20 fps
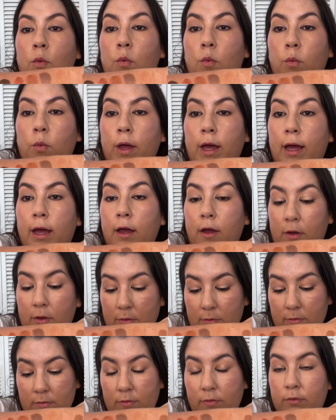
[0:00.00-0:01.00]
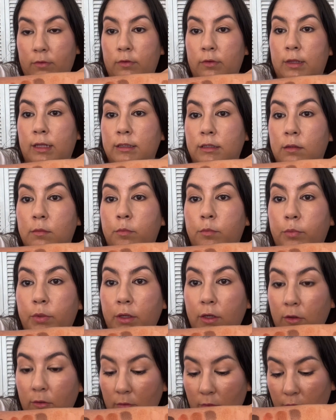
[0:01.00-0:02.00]
Wow, that's a
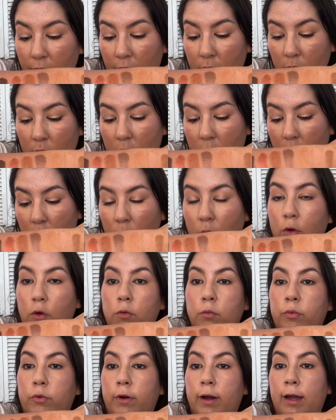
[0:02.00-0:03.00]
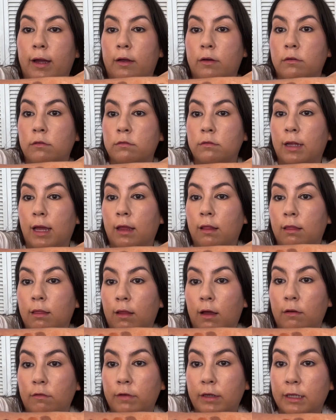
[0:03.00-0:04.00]
beautiful cocoa brown. I
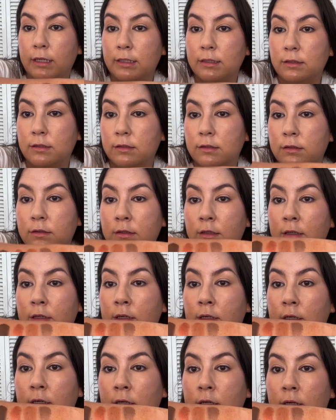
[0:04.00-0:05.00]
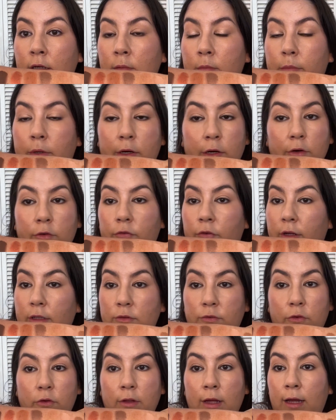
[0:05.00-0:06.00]
love it. Perfect
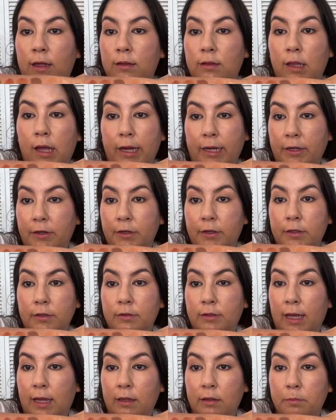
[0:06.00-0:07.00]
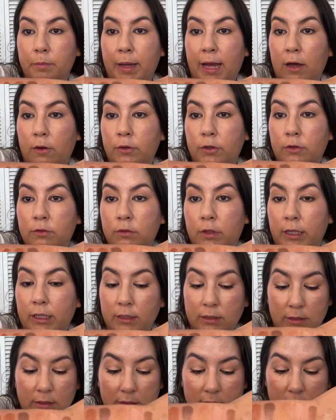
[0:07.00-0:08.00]
for that liner, that powder
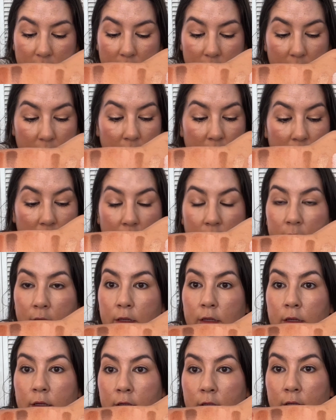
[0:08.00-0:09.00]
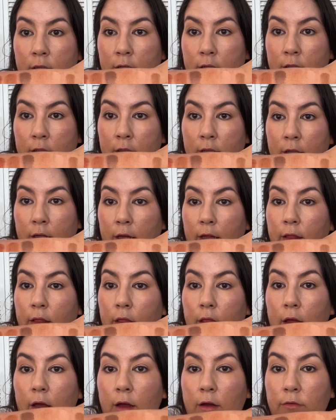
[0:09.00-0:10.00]
liner. I
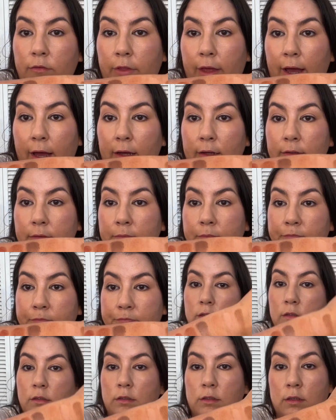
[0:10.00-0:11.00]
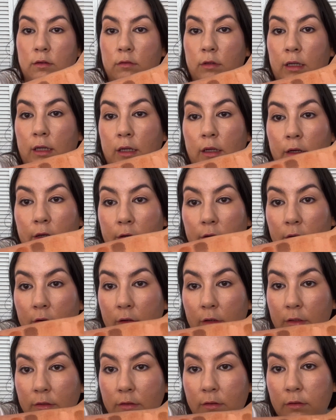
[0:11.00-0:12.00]
love that. So here
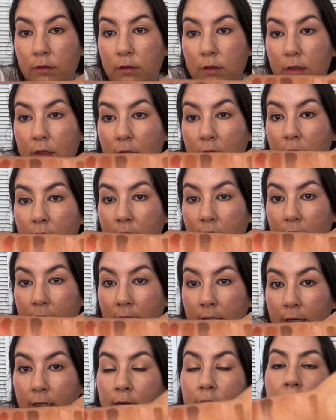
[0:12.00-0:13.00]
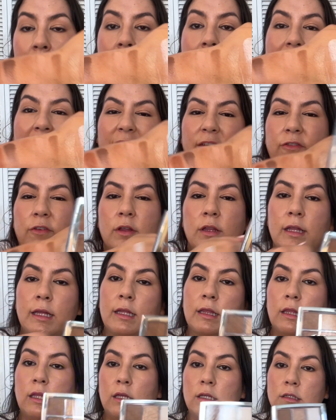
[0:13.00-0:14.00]
are the 9. I feel like
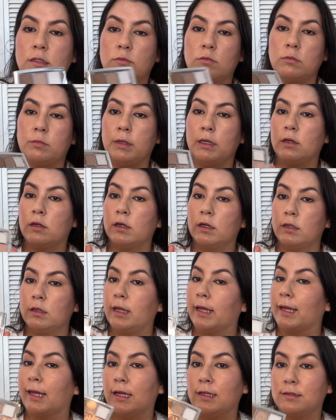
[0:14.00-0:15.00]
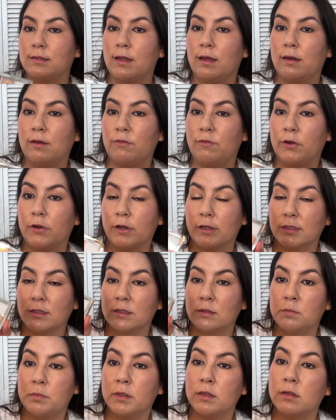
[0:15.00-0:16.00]
these would be good, like I said, if you're
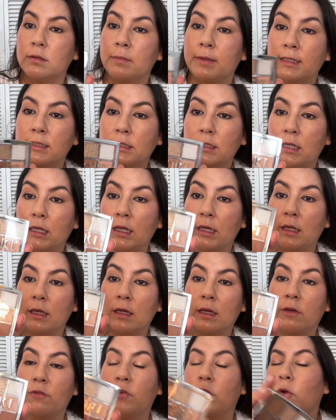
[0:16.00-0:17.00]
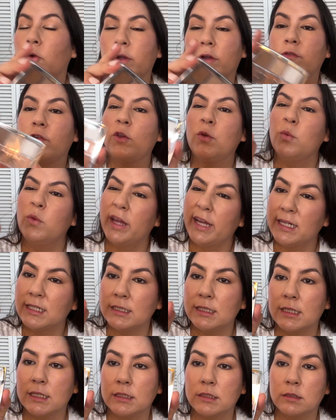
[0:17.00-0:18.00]
experimenting, if you like
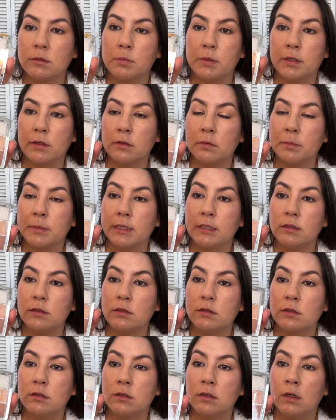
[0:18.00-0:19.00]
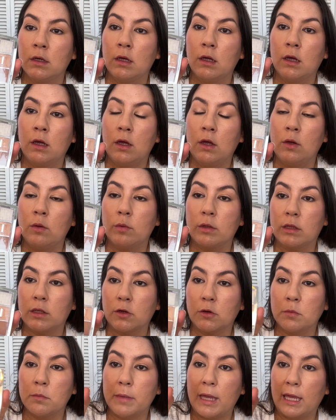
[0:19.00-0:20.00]
to experiment with
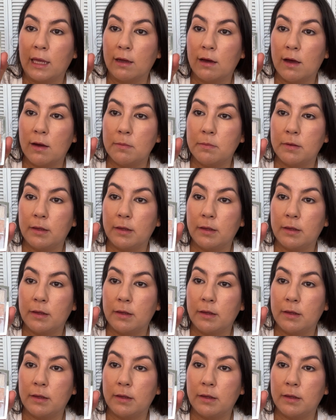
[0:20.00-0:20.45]
your makeup,